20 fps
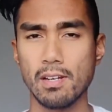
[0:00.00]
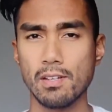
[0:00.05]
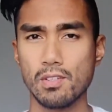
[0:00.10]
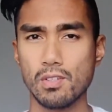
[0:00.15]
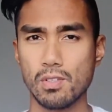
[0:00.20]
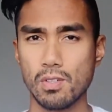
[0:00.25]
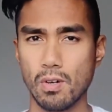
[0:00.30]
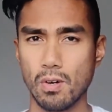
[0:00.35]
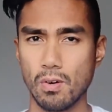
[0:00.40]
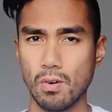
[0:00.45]

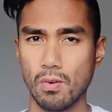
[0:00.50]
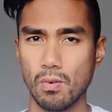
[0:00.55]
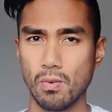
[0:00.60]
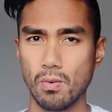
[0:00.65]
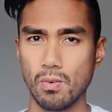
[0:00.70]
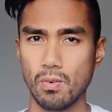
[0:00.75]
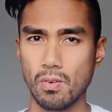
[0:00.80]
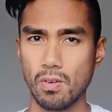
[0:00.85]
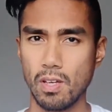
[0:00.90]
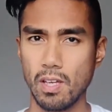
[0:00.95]
So
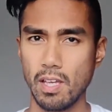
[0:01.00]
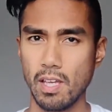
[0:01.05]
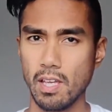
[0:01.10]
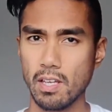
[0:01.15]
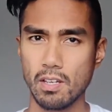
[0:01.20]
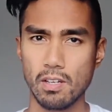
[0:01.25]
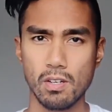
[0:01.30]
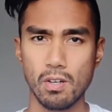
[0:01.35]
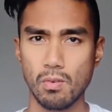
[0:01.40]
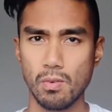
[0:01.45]

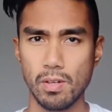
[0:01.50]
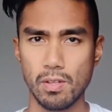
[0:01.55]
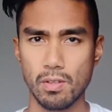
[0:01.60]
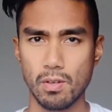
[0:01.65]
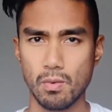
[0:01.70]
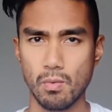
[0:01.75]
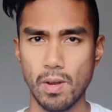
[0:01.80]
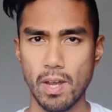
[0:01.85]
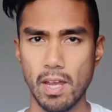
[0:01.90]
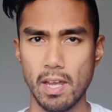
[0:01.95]
it could go
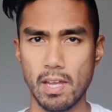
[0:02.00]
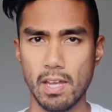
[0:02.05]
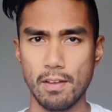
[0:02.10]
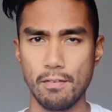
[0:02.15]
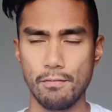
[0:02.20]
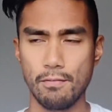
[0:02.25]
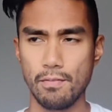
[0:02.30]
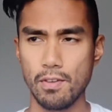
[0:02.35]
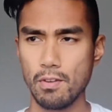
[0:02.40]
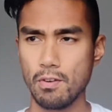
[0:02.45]
either way.
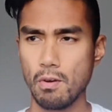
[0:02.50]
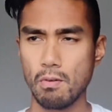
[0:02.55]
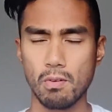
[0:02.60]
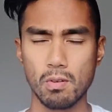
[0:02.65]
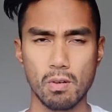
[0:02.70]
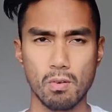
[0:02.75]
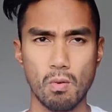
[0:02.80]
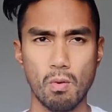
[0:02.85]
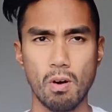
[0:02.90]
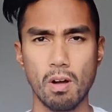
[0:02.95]
If you
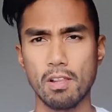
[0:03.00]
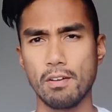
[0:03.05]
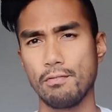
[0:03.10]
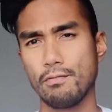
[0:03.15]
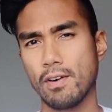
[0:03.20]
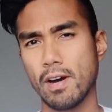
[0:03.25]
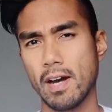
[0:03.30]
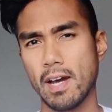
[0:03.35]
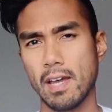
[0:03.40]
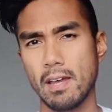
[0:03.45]
don't
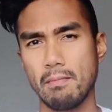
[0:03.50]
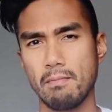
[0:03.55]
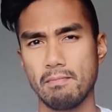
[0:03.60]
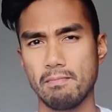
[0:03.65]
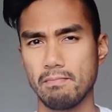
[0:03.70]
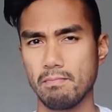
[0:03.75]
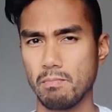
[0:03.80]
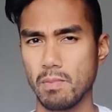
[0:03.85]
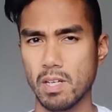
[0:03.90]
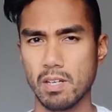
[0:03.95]
qualify
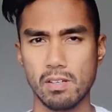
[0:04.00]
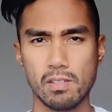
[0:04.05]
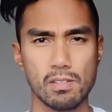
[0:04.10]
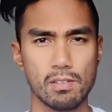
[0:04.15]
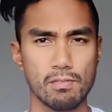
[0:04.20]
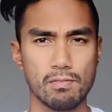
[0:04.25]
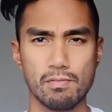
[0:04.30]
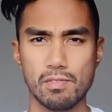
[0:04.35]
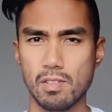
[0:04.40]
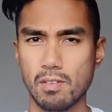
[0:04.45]
because
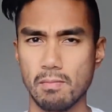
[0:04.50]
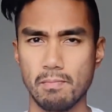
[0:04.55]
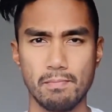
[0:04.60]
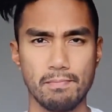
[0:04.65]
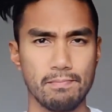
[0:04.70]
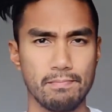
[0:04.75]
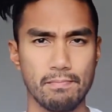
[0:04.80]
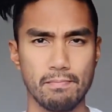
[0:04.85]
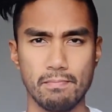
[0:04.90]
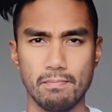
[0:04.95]

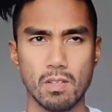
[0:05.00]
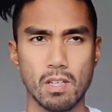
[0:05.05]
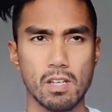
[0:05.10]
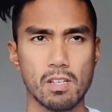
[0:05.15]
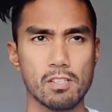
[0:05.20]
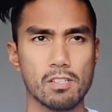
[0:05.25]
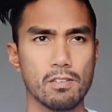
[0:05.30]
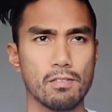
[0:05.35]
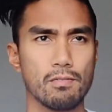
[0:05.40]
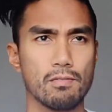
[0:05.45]

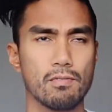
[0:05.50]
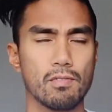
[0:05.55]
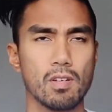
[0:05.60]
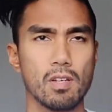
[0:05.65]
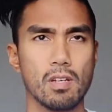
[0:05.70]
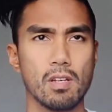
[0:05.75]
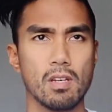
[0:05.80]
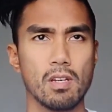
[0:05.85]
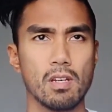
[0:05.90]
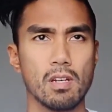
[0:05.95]
of
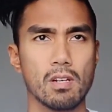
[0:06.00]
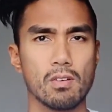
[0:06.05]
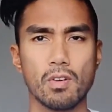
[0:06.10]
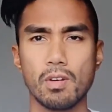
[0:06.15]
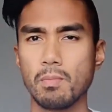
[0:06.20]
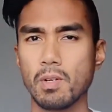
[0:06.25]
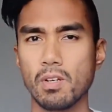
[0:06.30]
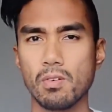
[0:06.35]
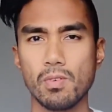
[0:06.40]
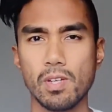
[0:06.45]

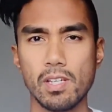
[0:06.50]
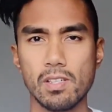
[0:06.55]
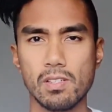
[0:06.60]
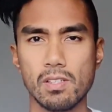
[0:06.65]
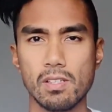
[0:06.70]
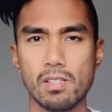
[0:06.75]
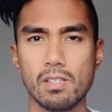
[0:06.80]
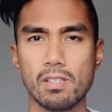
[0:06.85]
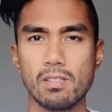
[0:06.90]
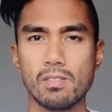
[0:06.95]
criminal
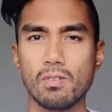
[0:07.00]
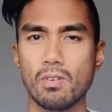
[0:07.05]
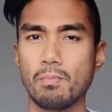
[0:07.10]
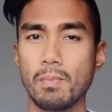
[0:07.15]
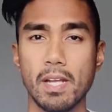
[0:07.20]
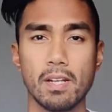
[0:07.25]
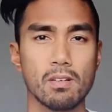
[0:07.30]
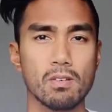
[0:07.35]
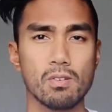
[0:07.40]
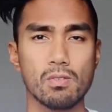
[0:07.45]
reasons or
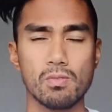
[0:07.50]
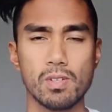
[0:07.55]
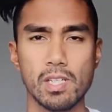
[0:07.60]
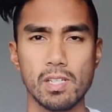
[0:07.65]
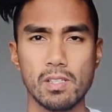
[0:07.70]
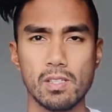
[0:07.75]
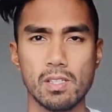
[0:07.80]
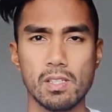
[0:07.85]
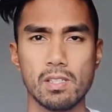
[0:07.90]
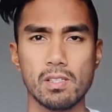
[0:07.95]
medical
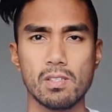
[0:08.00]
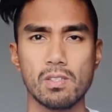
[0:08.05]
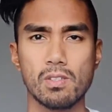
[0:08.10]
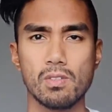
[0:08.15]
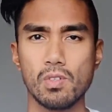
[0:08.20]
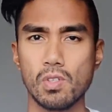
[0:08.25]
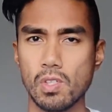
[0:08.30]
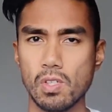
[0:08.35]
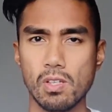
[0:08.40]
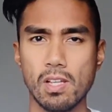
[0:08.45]
reasons,
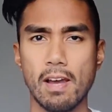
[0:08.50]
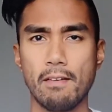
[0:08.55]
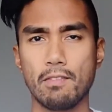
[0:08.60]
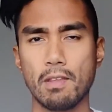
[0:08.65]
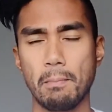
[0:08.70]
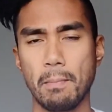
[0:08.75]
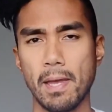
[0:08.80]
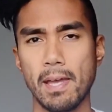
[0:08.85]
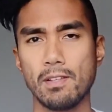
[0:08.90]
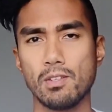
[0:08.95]
you still have
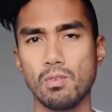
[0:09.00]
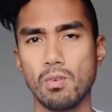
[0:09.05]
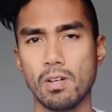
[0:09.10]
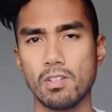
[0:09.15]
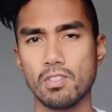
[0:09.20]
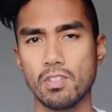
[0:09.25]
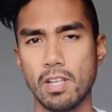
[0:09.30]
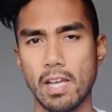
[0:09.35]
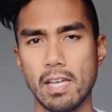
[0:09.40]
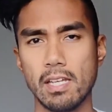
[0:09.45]
to pay
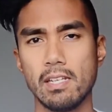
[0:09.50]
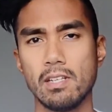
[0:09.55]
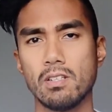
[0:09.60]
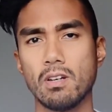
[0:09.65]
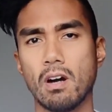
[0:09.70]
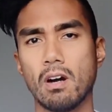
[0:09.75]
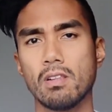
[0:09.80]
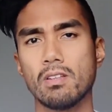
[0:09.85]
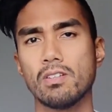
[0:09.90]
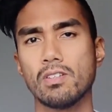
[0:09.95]

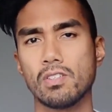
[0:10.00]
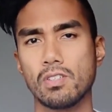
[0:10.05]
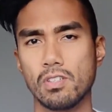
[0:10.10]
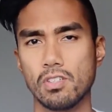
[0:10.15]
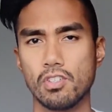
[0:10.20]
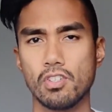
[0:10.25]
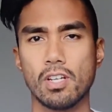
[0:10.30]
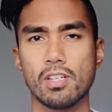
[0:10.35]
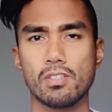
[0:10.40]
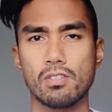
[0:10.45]
$280
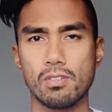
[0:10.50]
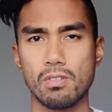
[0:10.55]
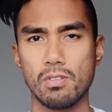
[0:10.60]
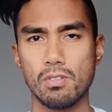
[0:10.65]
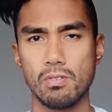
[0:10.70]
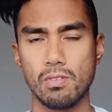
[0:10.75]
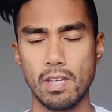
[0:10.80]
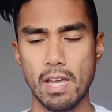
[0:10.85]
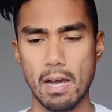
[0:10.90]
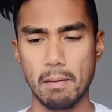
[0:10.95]
just to
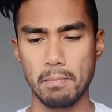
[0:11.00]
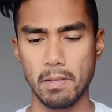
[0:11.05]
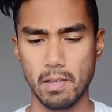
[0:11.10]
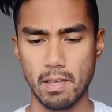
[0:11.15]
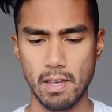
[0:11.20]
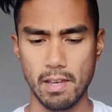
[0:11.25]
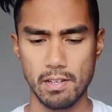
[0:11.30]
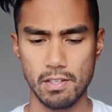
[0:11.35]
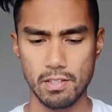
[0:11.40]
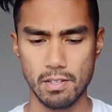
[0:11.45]
do the
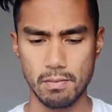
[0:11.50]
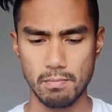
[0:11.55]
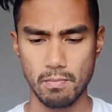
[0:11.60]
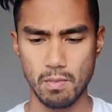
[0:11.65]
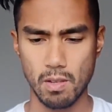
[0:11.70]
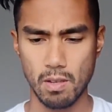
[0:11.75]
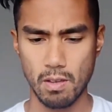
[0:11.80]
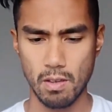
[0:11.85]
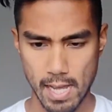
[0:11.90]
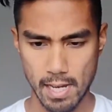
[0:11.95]
application.
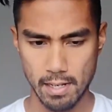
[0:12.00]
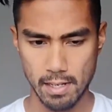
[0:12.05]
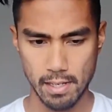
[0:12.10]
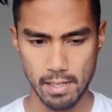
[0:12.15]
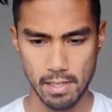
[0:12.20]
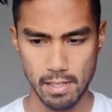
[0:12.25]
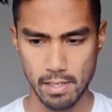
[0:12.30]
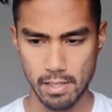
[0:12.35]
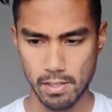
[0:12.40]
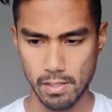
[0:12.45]
That
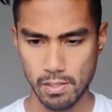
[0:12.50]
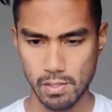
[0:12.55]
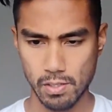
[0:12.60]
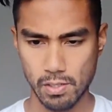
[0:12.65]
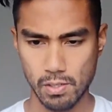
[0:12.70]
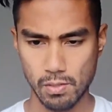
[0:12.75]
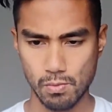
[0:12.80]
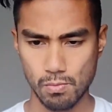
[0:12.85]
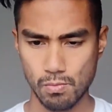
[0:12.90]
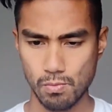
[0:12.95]

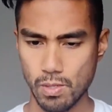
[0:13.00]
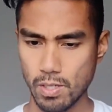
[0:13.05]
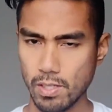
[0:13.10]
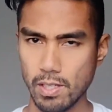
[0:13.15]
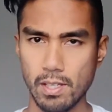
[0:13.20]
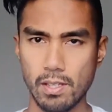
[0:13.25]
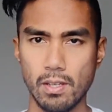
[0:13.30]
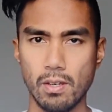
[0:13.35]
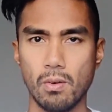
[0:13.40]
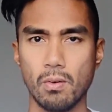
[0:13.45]
is
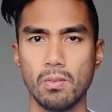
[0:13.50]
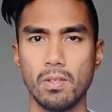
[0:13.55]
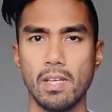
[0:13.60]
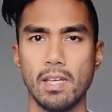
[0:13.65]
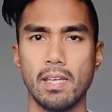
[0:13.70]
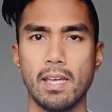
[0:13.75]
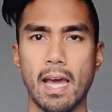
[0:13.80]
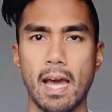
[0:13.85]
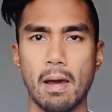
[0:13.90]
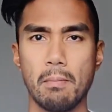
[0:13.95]
really the
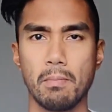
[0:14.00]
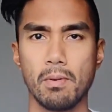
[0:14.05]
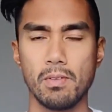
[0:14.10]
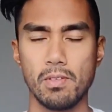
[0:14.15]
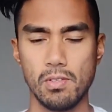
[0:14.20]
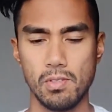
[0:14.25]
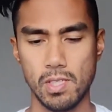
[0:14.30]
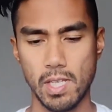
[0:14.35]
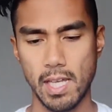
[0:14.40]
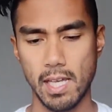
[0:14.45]
only
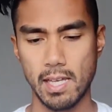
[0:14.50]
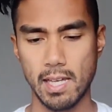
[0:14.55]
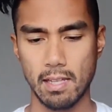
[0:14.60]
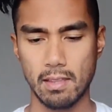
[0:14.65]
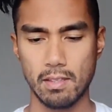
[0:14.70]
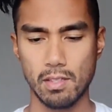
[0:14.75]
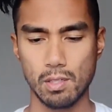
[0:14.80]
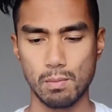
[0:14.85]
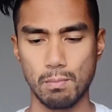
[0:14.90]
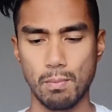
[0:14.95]
gamble you take
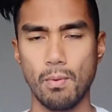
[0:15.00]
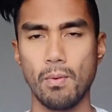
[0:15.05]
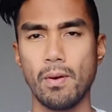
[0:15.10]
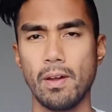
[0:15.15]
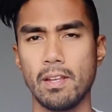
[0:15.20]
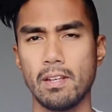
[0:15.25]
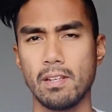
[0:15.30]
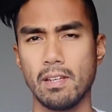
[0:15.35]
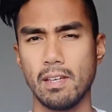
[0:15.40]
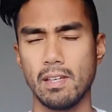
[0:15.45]
at this
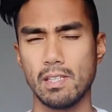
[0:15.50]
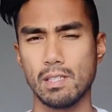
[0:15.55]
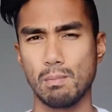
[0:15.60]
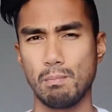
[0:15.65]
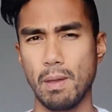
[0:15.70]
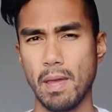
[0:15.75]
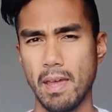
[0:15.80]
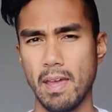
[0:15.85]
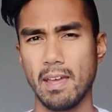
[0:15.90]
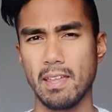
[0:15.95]
point, is
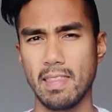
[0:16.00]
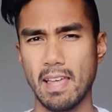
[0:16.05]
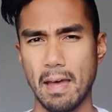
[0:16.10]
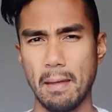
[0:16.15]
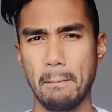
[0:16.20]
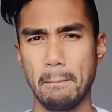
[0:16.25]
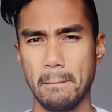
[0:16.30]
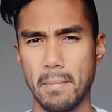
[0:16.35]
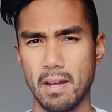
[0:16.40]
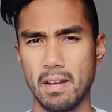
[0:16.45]
paying
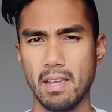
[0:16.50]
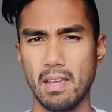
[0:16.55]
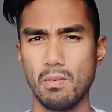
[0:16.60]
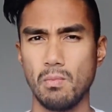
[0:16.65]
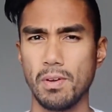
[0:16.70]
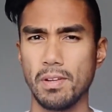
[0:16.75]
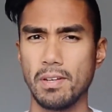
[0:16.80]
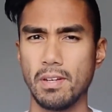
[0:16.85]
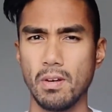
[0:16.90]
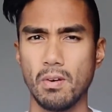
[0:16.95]
that money
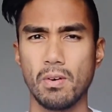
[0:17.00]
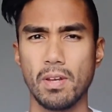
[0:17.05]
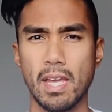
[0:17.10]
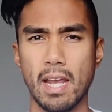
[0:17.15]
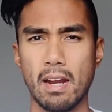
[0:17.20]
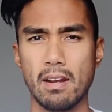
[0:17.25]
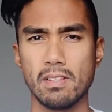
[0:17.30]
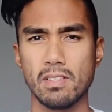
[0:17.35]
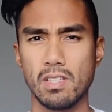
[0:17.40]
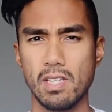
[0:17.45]
with no
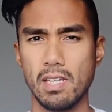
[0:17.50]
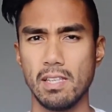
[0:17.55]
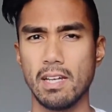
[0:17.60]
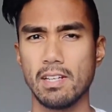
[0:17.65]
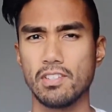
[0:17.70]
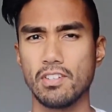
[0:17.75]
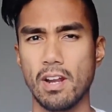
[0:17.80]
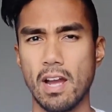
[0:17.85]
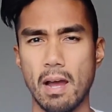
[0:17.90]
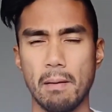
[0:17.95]
guarantee
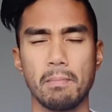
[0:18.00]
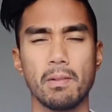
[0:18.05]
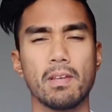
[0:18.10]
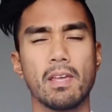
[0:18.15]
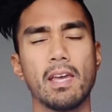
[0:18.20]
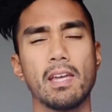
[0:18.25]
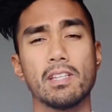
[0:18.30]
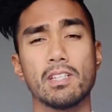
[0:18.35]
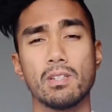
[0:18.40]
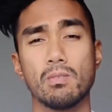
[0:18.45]
that your
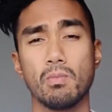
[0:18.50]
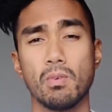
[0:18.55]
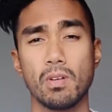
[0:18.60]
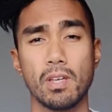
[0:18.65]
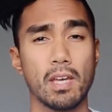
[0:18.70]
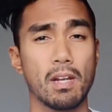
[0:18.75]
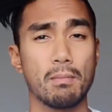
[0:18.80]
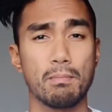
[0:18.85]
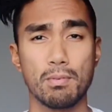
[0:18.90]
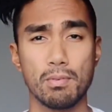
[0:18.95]
application will
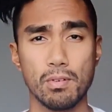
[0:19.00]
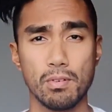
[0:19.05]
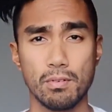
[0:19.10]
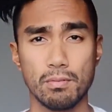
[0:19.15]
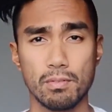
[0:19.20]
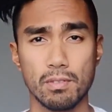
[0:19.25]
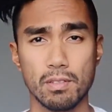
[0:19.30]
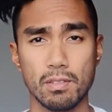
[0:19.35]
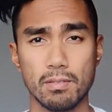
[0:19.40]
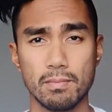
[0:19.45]
get
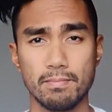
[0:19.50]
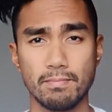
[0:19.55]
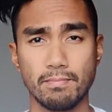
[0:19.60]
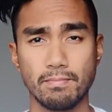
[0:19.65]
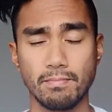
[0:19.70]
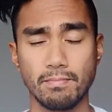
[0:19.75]
approved.